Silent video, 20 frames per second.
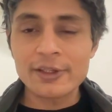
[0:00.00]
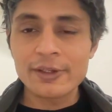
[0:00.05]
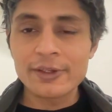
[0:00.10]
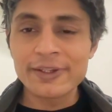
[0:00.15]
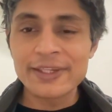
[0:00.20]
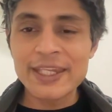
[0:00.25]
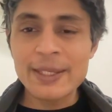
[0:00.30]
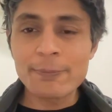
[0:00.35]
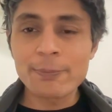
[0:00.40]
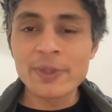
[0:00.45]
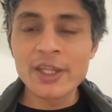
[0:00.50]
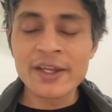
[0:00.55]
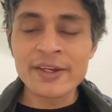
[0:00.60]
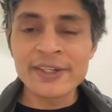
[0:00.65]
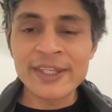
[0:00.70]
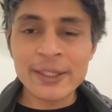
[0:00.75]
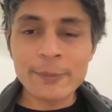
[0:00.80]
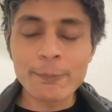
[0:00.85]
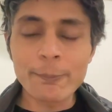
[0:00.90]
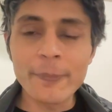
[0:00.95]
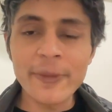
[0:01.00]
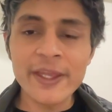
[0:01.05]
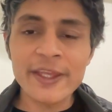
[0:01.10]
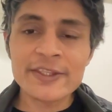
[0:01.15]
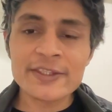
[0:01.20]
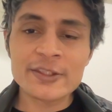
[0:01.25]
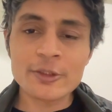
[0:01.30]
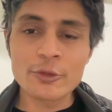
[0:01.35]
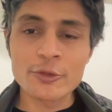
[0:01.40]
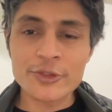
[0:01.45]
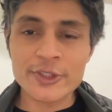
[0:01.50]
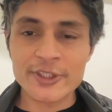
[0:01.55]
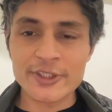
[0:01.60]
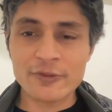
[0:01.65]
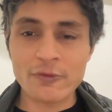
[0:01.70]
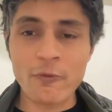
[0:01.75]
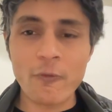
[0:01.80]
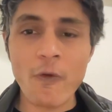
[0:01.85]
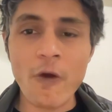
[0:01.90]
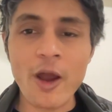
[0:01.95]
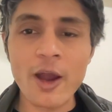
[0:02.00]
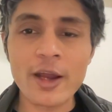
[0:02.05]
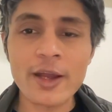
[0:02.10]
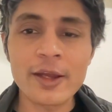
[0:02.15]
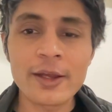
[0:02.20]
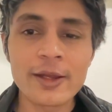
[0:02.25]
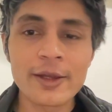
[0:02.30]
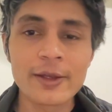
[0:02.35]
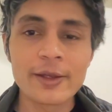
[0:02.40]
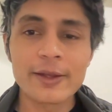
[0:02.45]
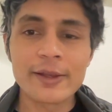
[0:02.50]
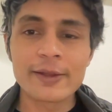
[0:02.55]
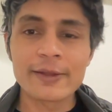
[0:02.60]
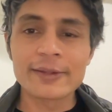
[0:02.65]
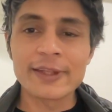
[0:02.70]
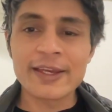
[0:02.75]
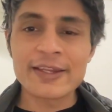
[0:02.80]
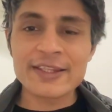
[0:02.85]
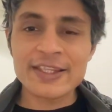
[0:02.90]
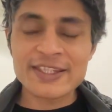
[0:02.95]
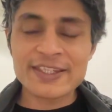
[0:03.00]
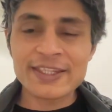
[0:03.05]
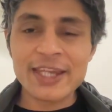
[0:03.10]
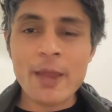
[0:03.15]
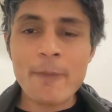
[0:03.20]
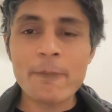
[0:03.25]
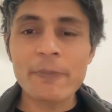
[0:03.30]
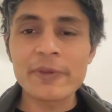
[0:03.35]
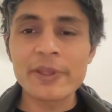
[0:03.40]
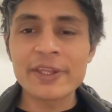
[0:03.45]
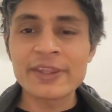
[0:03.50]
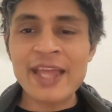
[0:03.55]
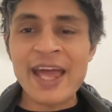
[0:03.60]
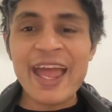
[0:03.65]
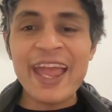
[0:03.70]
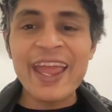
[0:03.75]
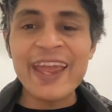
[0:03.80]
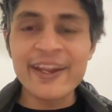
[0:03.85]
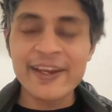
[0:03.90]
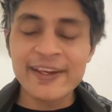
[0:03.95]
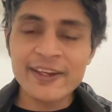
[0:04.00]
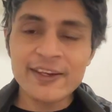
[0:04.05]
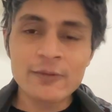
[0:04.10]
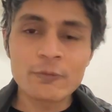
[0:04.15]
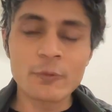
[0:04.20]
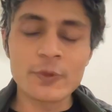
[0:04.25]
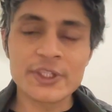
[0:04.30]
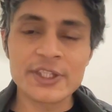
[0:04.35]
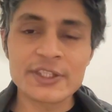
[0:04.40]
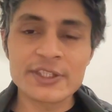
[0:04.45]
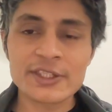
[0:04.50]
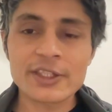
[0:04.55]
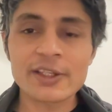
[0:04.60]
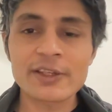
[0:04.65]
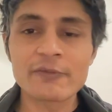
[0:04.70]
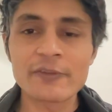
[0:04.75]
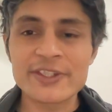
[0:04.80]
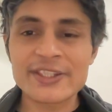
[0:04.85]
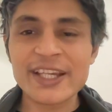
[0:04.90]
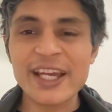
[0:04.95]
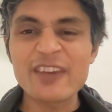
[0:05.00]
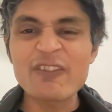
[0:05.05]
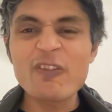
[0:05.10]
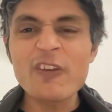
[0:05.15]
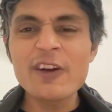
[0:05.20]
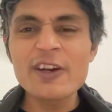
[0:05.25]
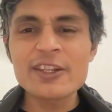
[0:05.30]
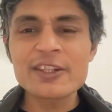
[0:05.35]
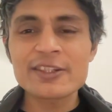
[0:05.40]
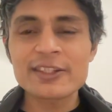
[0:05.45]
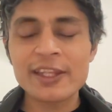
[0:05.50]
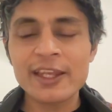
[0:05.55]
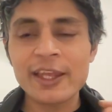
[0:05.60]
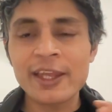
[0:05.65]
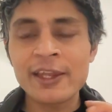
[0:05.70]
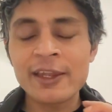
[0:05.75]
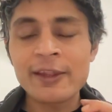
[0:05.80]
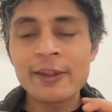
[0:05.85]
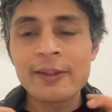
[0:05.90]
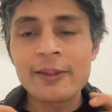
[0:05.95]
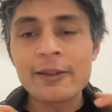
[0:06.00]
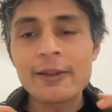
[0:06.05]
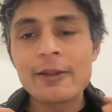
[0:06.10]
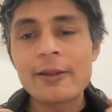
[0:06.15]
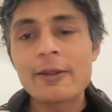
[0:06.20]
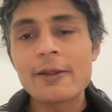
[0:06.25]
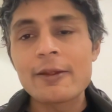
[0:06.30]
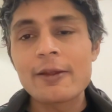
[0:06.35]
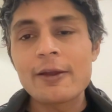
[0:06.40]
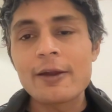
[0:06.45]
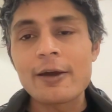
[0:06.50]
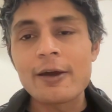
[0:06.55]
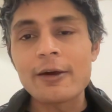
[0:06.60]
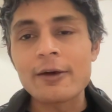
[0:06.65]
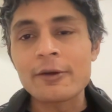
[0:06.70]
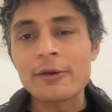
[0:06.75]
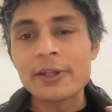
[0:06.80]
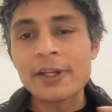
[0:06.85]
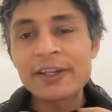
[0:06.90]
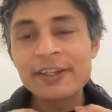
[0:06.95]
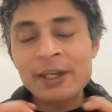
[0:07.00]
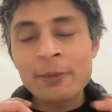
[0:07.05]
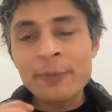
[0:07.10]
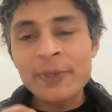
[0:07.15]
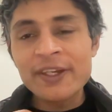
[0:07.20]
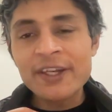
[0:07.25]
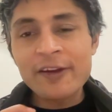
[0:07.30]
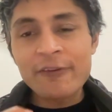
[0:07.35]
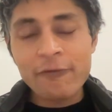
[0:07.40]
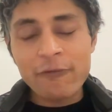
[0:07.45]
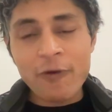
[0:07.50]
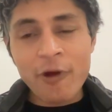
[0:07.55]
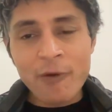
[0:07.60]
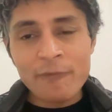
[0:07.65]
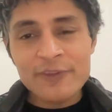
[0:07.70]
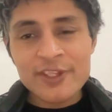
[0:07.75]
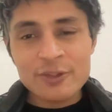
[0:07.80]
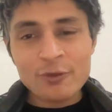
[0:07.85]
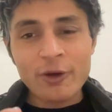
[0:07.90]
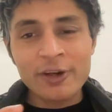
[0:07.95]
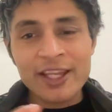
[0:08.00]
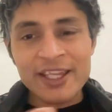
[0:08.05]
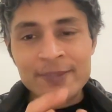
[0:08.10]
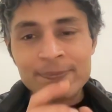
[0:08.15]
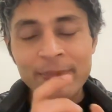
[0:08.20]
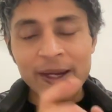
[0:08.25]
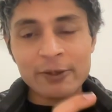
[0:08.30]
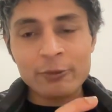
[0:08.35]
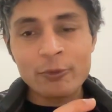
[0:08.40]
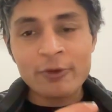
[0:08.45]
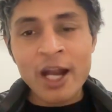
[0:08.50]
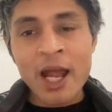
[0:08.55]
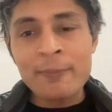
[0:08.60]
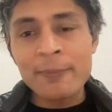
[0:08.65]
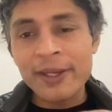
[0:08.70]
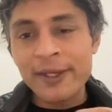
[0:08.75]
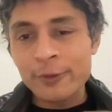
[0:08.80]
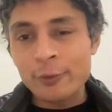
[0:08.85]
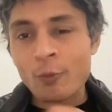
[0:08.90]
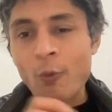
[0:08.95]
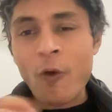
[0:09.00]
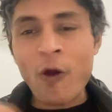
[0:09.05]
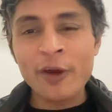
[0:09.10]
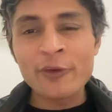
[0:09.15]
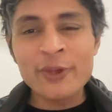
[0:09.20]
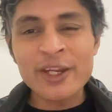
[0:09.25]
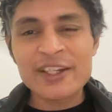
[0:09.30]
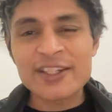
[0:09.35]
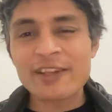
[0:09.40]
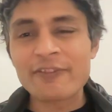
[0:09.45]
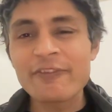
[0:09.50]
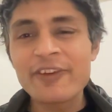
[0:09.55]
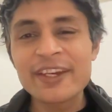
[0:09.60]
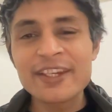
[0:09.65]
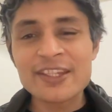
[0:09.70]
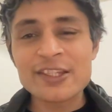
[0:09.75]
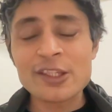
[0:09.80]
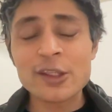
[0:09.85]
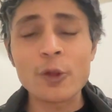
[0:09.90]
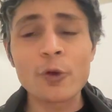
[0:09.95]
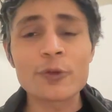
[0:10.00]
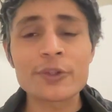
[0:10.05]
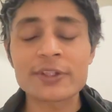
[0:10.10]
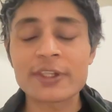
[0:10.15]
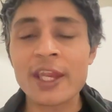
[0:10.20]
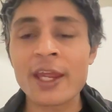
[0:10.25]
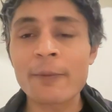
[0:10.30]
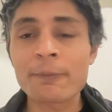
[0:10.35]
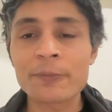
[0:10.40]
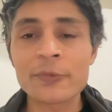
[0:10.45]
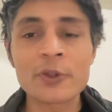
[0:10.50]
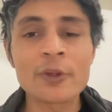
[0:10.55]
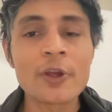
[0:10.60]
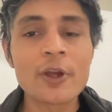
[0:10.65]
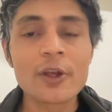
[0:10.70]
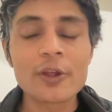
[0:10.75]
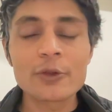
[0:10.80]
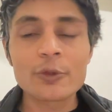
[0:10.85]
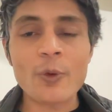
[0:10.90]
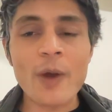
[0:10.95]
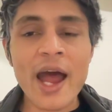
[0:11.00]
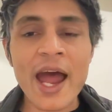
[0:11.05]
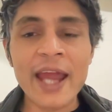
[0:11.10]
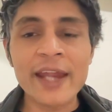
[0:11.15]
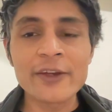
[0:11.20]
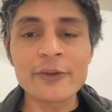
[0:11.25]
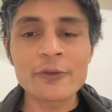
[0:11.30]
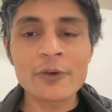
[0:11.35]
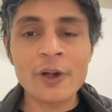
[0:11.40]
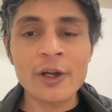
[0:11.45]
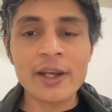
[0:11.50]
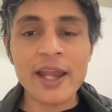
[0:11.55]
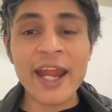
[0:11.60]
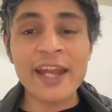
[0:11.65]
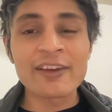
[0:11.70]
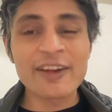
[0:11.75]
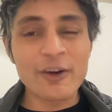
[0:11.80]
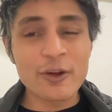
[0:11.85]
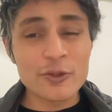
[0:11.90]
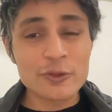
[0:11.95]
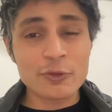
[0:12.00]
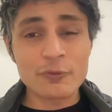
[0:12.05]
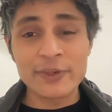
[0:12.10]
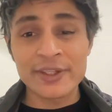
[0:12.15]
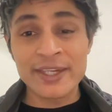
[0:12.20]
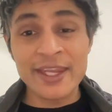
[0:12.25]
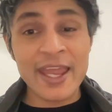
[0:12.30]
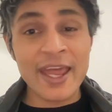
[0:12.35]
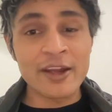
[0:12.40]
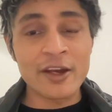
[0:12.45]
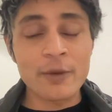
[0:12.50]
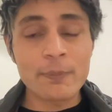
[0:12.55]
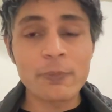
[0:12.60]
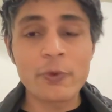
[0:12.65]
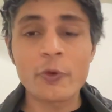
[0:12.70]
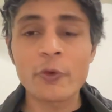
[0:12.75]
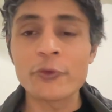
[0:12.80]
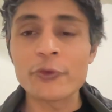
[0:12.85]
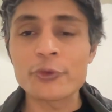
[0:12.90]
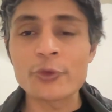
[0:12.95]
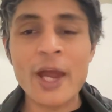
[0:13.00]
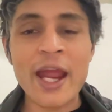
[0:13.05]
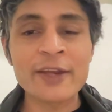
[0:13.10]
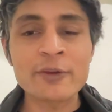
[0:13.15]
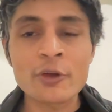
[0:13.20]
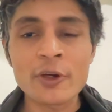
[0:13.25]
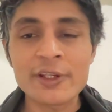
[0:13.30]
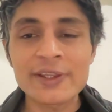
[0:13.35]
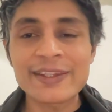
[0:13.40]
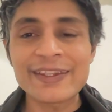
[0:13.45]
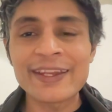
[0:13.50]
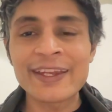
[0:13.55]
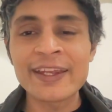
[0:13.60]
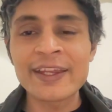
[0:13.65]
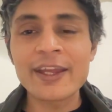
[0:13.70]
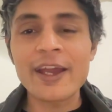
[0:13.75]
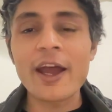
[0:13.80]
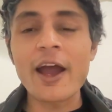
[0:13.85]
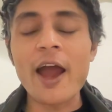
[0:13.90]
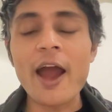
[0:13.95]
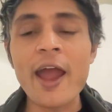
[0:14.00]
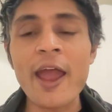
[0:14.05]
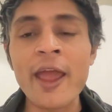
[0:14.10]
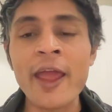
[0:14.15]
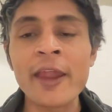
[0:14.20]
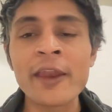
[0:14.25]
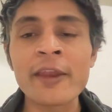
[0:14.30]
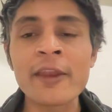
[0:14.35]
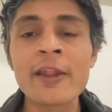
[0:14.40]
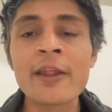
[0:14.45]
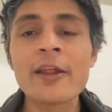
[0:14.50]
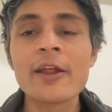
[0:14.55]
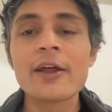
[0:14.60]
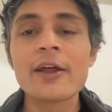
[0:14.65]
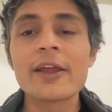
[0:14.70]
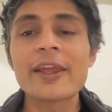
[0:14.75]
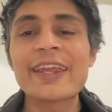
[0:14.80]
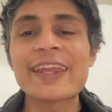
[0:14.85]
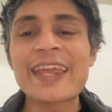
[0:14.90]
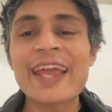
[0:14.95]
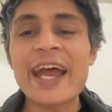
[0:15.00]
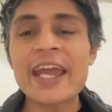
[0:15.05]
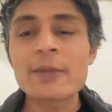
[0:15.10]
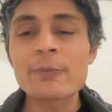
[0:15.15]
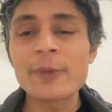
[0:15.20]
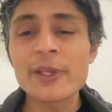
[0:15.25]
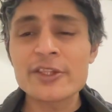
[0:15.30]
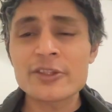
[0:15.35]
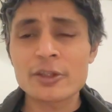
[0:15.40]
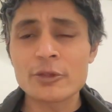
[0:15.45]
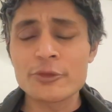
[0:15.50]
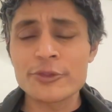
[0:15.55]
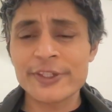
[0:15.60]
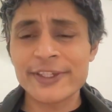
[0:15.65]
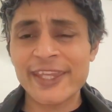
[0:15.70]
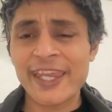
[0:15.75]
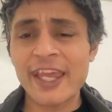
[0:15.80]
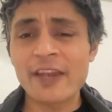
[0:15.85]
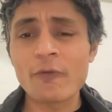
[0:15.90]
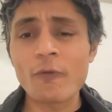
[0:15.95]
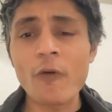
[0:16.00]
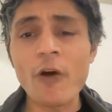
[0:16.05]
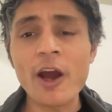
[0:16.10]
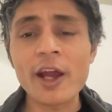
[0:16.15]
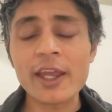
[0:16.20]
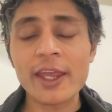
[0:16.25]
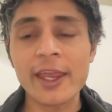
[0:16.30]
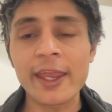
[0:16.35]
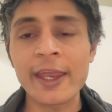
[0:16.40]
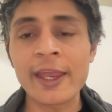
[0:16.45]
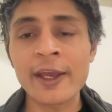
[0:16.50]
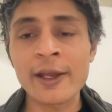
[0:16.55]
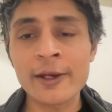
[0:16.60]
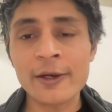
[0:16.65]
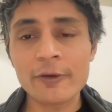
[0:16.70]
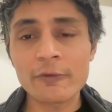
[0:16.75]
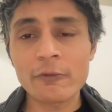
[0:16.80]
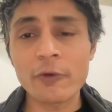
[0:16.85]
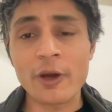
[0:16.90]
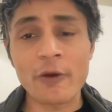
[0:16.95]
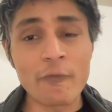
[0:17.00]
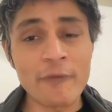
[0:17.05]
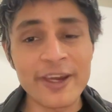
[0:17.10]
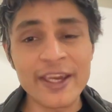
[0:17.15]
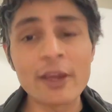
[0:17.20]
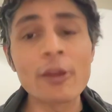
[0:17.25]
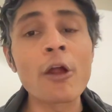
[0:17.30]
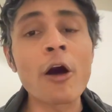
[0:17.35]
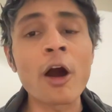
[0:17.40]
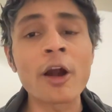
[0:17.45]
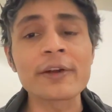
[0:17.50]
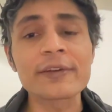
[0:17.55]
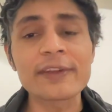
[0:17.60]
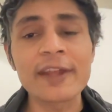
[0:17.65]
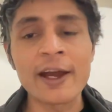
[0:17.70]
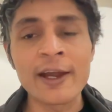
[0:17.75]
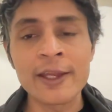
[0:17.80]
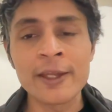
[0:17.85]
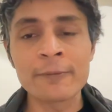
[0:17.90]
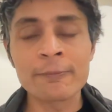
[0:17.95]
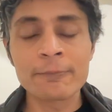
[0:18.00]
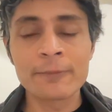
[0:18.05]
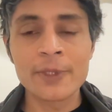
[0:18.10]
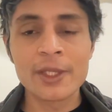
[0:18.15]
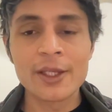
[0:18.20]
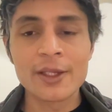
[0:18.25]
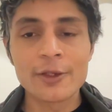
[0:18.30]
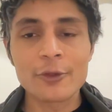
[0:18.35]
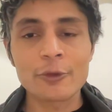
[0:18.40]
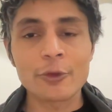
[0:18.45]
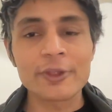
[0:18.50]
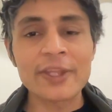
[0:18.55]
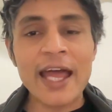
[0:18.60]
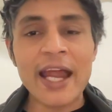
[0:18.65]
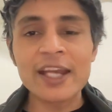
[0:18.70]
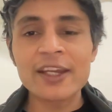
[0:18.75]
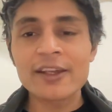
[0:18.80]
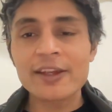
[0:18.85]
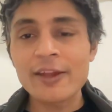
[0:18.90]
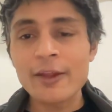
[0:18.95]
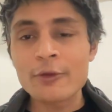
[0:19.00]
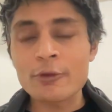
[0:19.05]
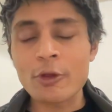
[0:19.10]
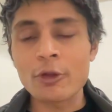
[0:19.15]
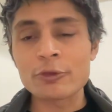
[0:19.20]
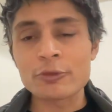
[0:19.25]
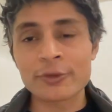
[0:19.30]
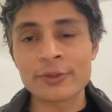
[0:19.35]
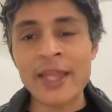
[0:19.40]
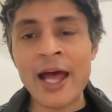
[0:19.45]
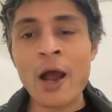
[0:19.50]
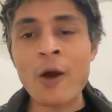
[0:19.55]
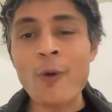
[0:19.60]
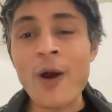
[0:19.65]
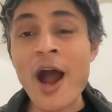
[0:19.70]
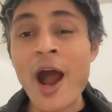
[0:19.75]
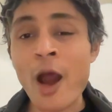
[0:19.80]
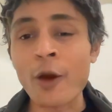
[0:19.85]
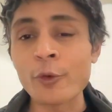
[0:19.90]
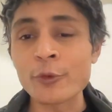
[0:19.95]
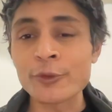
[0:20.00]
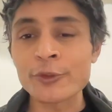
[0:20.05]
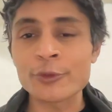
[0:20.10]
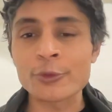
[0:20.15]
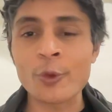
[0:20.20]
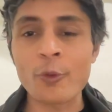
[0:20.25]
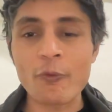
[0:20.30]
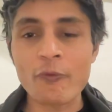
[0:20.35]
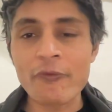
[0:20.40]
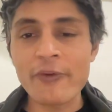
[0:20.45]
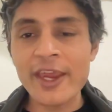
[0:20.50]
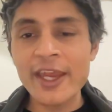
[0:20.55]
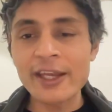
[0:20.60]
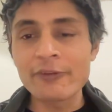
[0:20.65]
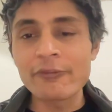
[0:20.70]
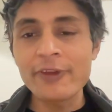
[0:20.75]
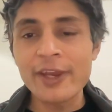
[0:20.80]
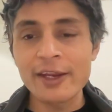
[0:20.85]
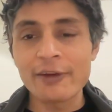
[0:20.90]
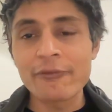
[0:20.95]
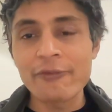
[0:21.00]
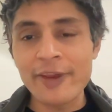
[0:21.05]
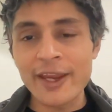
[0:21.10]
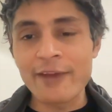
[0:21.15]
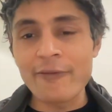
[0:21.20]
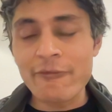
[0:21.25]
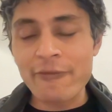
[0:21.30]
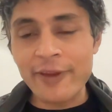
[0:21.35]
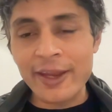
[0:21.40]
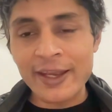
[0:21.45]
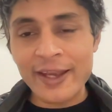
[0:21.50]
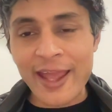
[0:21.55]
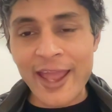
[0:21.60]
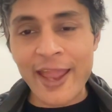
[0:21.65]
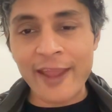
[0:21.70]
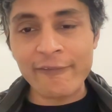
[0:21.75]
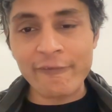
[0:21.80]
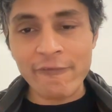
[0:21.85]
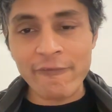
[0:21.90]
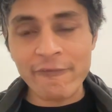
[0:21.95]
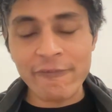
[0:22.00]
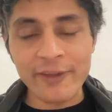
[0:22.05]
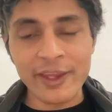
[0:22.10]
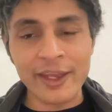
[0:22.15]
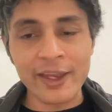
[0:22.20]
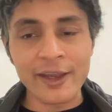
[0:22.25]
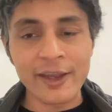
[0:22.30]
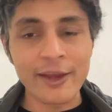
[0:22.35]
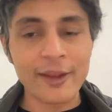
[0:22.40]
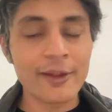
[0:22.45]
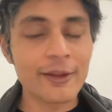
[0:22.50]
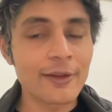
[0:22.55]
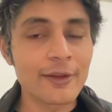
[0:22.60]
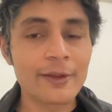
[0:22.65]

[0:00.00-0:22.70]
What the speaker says: deep learning based solutions work, there is a step in the end which converts an intermediate form is called a spectrogram into audio, and it's a very slow step. So I do not, and also very error prone, so I do not think an AI based solution can work here for a very long time. So that is also now out. So failed, and failed.